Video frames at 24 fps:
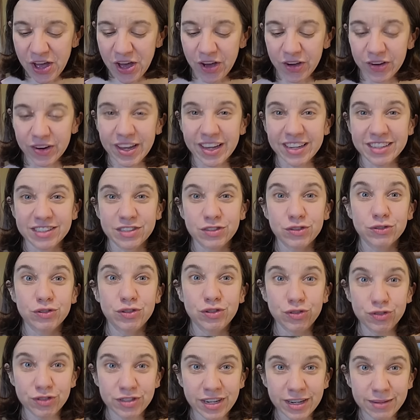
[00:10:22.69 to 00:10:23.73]
Okay, so
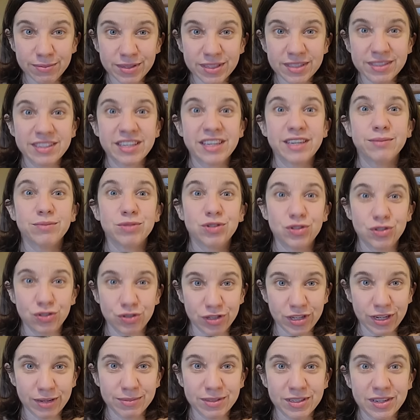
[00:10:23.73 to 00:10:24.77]
two times at Sam's, two
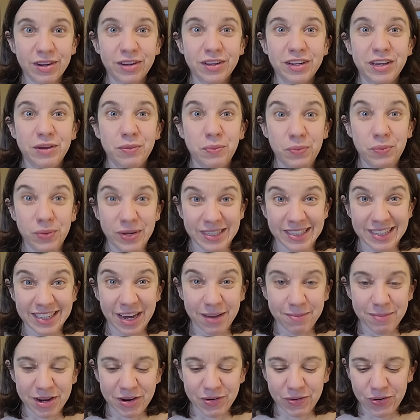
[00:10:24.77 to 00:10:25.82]
times at Aldi, one
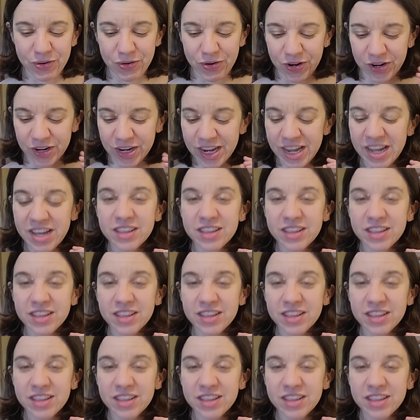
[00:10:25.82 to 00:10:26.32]
time at Kroger.